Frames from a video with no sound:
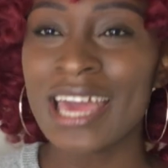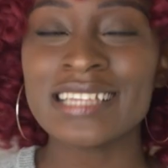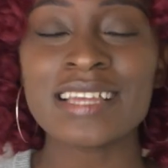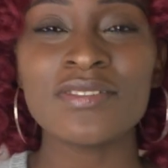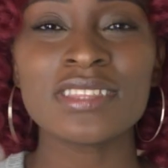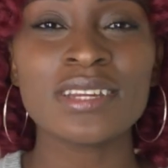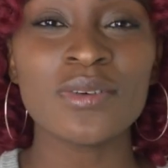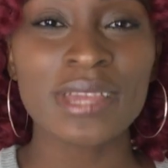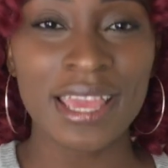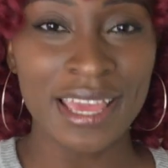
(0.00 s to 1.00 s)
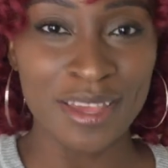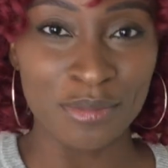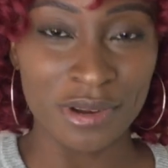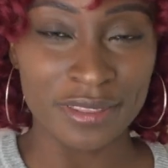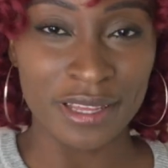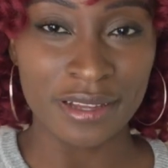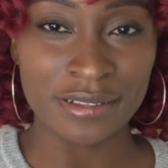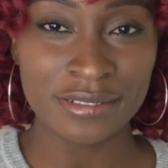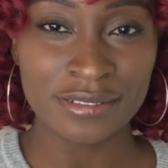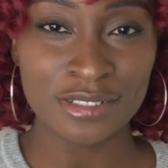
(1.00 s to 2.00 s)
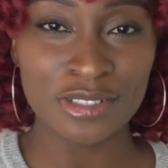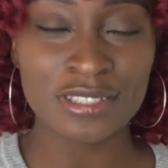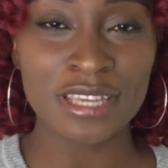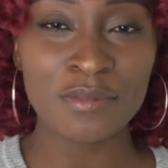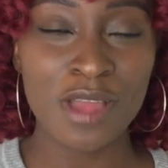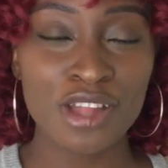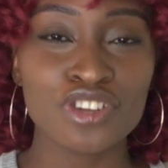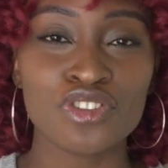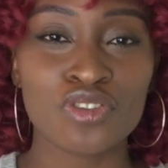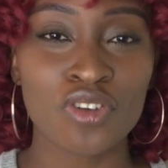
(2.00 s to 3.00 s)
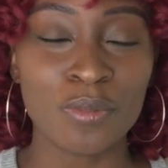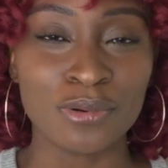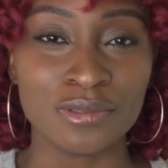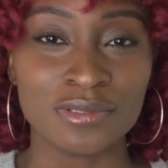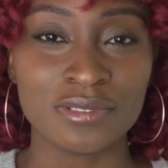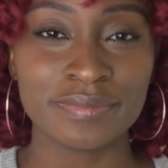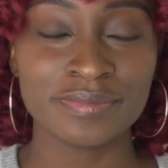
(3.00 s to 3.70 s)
Is everything okay, brother? You seem troubled.